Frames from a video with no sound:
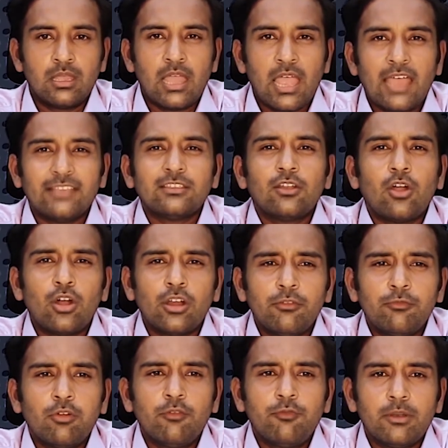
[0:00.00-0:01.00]
As an order
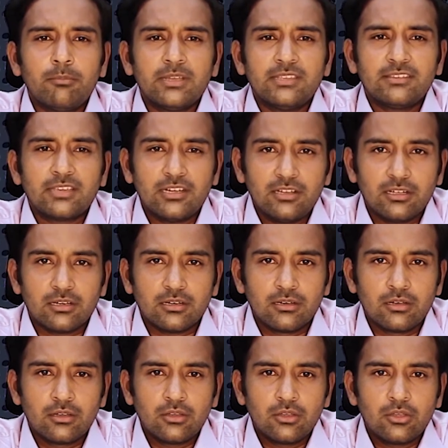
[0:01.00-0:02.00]
fulfillment
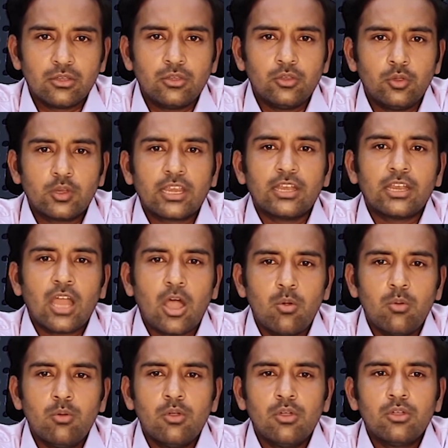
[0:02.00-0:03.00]
center, you can
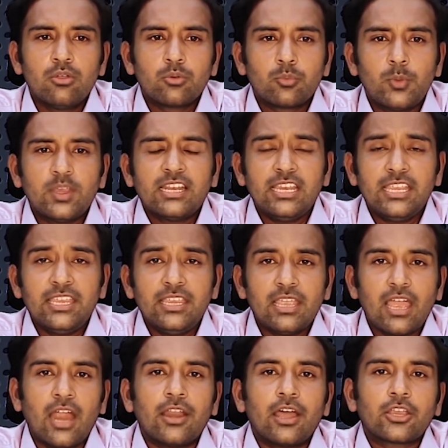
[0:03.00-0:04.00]
now quickly
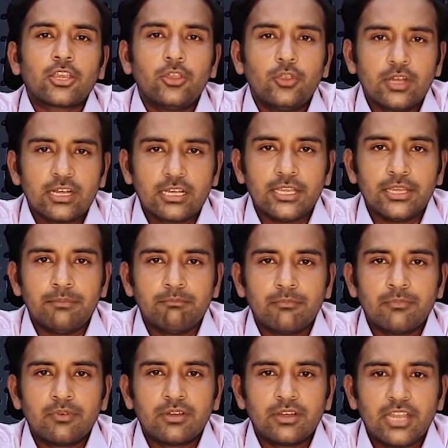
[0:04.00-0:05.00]
and accurately
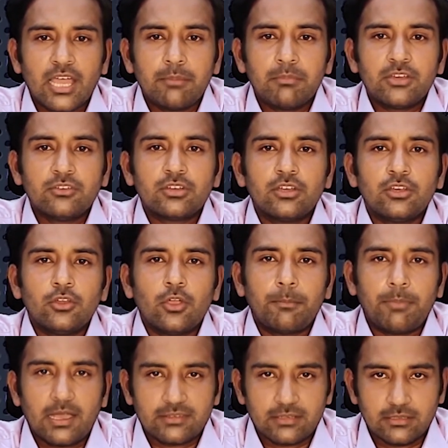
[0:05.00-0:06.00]
dimension your
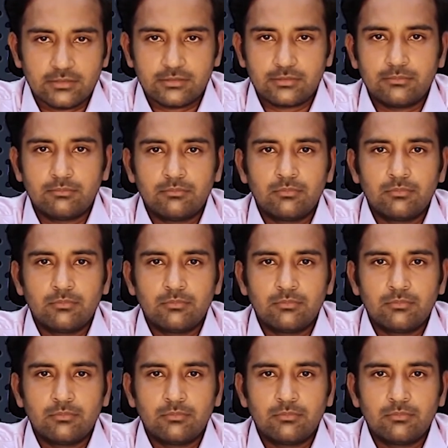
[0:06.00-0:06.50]
parcels.